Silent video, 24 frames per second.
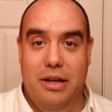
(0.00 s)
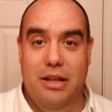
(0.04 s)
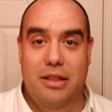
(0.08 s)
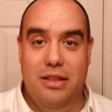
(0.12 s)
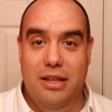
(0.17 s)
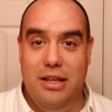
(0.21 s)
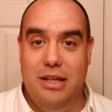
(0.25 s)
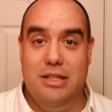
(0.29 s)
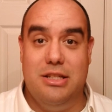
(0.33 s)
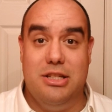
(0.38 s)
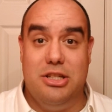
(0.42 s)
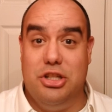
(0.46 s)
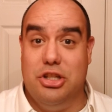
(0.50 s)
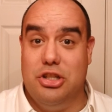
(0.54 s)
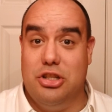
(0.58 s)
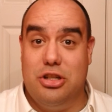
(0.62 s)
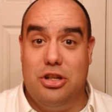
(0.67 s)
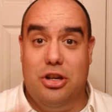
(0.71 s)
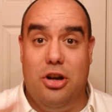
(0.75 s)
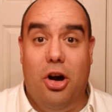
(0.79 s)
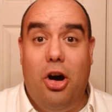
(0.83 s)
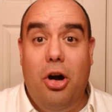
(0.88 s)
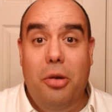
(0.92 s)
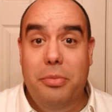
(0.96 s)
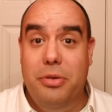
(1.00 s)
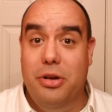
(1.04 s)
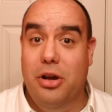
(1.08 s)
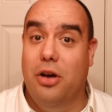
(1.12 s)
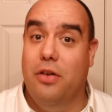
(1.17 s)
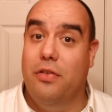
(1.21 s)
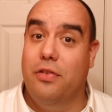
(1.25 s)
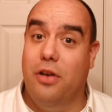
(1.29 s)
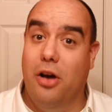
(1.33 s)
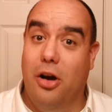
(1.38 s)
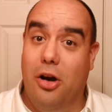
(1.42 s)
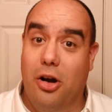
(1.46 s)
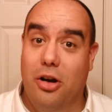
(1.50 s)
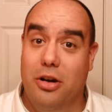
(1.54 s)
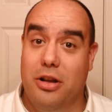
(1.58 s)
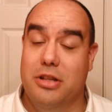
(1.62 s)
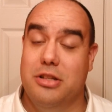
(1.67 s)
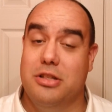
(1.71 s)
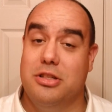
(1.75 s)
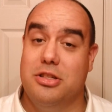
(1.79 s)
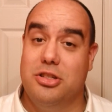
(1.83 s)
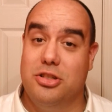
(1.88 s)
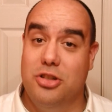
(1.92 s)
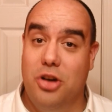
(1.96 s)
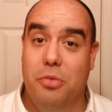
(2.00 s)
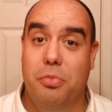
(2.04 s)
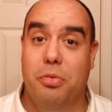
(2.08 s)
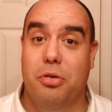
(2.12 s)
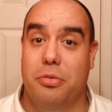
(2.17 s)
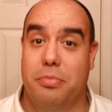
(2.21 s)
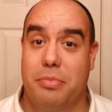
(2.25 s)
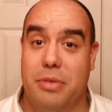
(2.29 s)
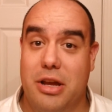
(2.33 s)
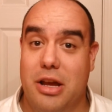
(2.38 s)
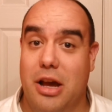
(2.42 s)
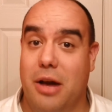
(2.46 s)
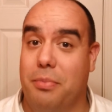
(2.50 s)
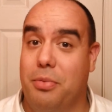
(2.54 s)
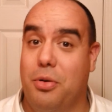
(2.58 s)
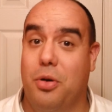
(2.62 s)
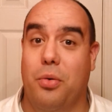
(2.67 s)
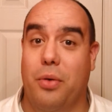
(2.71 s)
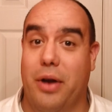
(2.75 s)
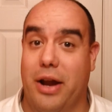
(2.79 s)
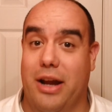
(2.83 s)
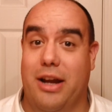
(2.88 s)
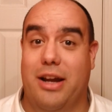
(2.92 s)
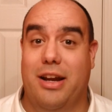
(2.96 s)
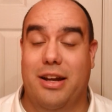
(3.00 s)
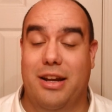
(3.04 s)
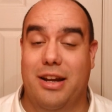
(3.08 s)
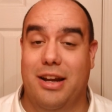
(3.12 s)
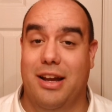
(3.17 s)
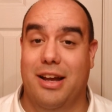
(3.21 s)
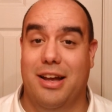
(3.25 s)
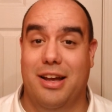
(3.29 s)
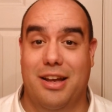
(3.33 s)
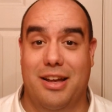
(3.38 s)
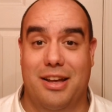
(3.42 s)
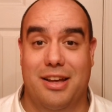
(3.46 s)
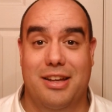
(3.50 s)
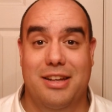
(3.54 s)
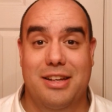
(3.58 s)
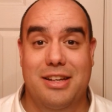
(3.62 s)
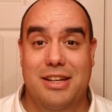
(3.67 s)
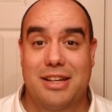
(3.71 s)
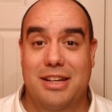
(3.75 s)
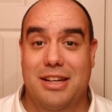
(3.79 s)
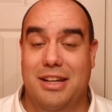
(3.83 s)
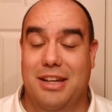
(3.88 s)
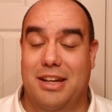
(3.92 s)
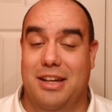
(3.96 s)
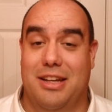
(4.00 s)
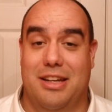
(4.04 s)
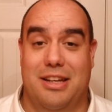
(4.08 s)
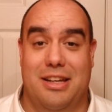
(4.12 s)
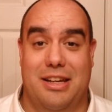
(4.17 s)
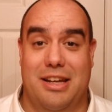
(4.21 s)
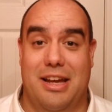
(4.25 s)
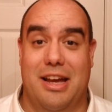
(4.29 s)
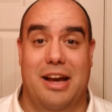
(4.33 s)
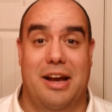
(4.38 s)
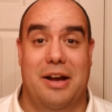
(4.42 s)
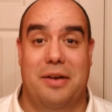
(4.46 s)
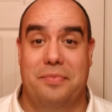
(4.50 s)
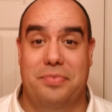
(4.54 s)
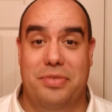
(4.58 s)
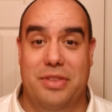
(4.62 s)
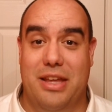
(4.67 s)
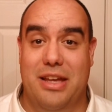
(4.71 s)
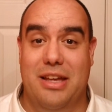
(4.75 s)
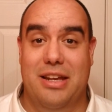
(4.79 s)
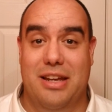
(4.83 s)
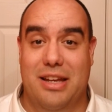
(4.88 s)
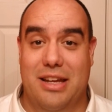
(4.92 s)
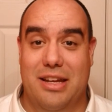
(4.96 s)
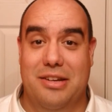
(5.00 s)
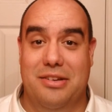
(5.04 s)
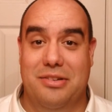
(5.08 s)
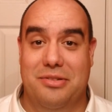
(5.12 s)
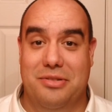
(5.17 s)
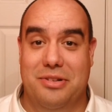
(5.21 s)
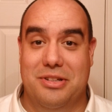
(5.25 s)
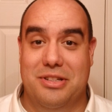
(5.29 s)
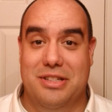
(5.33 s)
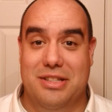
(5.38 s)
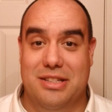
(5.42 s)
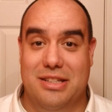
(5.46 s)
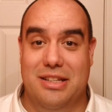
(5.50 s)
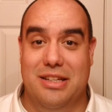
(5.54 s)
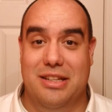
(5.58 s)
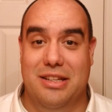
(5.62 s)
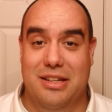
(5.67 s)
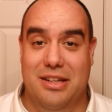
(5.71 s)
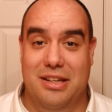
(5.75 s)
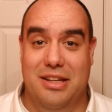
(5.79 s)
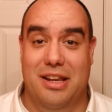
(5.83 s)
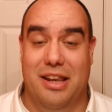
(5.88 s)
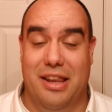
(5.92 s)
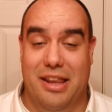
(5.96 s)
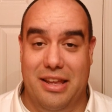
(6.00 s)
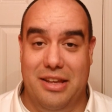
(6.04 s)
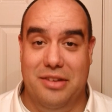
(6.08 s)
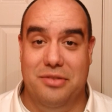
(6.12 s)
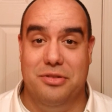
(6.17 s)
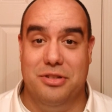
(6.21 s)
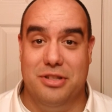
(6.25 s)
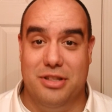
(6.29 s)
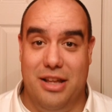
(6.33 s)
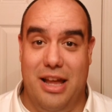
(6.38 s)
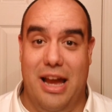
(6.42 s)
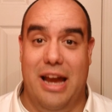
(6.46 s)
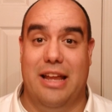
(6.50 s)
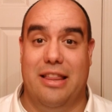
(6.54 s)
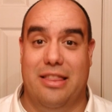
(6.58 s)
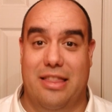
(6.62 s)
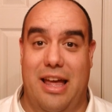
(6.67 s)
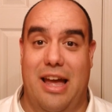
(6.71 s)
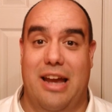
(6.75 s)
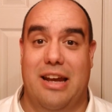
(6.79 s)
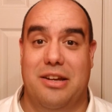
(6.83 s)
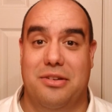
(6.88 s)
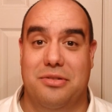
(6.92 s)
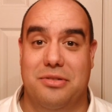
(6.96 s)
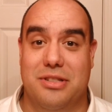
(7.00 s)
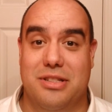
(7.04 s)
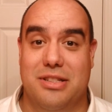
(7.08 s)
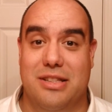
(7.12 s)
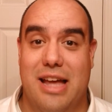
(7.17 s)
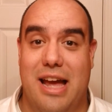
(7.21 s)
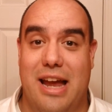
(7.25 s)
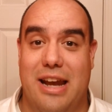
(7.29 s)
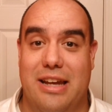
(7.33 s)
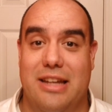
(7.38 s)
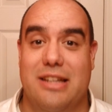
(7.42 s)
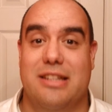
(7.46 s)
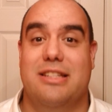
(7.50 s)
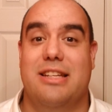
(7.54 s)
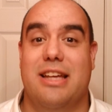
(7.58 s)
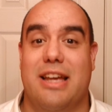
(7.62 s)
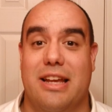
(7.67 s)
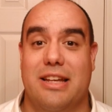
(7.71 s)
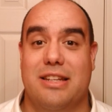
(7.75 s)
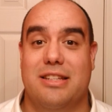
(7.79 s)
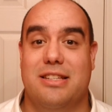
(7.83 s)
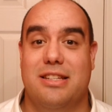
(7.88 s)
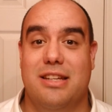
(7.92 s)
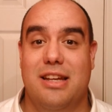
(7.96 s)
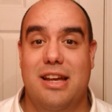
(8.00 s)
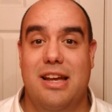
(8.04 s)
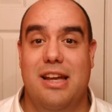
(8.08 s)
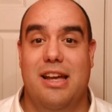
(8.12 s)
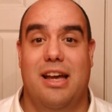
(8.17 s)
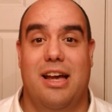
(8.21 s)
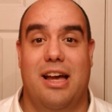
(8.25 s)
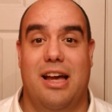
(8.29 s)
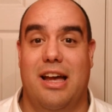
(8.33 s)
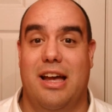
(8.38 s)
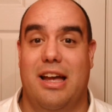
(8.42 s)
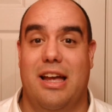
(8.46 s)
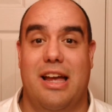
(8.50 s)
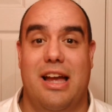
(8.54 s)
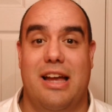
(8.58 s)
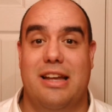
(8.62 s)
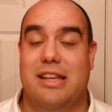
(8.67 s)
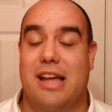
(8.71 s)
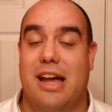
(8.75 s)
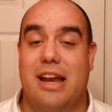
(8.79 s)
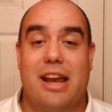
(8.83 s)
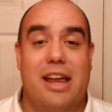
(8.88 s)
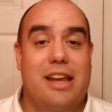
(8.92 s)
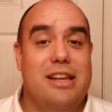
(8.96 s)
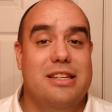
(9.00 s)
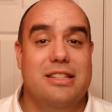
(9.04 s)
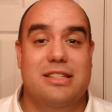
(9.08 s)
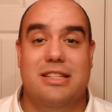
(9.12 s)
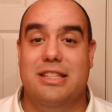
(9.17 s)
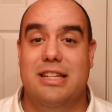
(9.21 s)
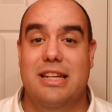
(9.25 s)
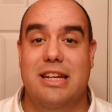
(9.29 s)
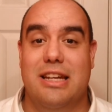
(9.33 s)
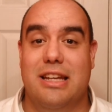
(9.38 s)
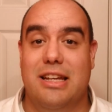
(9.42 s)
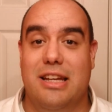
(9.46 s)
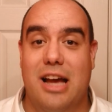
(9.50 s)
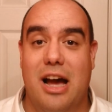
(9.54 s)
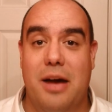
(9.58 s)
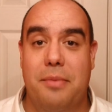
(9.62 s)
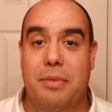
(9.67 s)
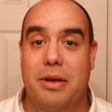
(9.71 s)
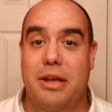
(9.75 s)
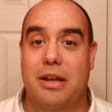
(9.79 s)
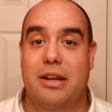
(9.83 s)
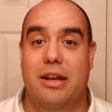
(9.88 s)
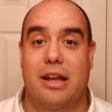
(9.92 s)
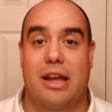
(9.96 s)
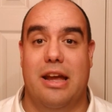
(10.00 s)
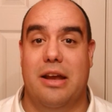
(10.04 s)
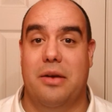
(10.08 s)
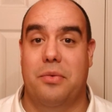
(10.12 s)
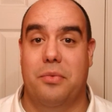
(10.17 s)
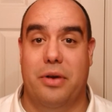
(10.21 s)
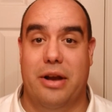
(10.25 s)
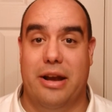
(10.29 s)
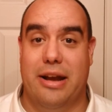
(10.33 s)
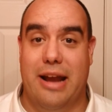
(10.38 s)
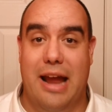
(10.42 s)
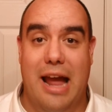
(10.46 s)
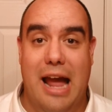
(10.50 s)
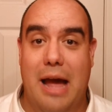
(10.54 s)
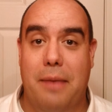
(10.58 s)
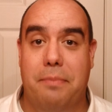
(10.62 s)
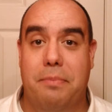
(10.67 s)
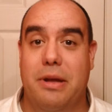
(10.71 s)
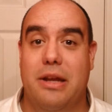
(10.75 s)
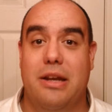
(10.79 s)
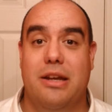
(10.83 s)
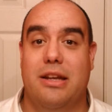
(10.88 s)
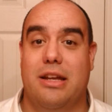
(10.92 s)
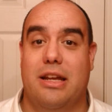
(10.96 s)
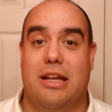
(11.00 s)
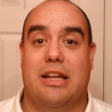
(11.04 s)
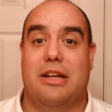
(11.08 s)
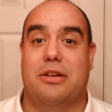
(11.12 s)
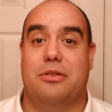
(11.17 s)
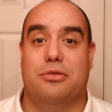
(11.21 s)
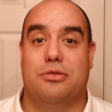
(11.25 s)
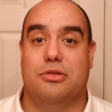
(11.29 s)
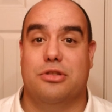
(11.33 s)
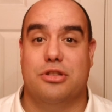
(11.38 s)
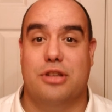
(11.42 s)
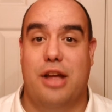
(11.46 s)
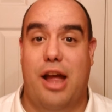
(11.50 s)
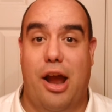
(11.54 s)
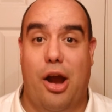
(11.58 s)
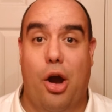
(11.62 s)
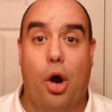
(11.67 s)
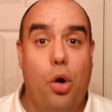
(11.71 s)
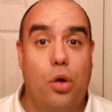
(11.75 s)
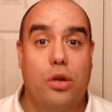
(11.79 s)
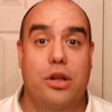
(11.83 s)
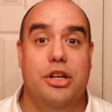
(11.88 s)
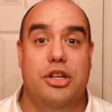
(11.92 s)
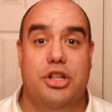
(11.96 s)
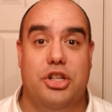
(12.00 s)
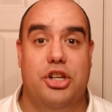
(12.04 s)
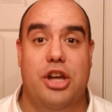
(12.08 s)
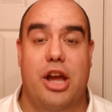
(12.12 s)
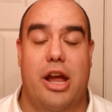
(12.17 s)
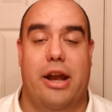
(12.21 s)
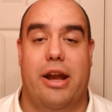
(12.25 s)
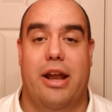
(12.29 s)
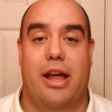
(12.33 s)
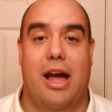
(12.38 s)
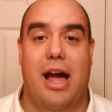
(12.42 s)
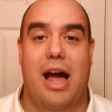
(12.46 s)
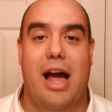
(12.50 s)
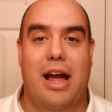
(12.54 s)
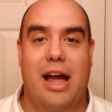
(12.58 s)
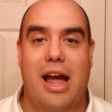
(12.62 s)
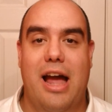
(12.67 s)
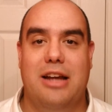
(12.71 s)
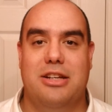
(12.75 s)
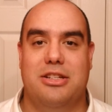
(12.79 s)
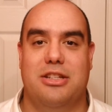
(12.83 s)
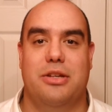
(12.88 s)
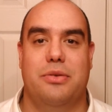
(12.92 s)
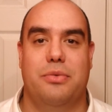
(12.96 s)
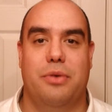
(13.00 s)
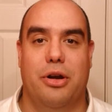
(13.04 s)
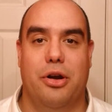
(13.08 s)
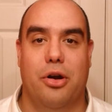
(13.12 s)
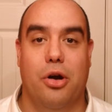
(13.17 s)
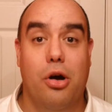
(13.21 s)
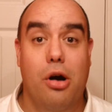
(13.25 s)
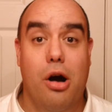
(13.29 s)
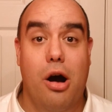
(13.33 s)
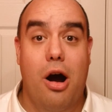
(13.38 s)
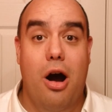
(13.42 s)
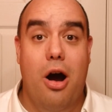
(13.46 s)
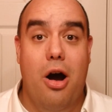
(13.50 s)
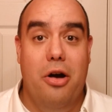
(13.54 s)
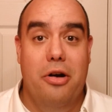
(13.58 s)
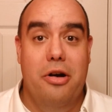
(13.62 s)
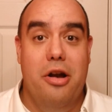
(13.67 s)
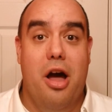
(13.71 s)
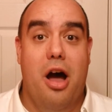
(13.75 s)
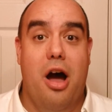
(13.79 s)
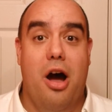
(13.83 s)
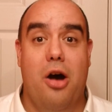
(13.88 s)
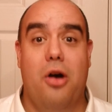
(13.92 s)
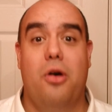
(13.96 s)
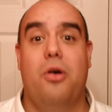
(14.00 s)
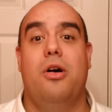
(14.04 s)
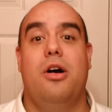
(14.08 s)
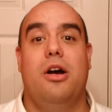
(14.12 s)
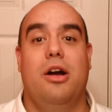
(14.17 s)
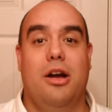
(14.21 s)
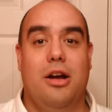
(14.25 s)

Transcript: in this just caught me off guard and sobered me up quick. Yeah, it was like that. It was that intense. I didn't see it coming, and when it happened, it was like, holy shit. I actually went, oh no,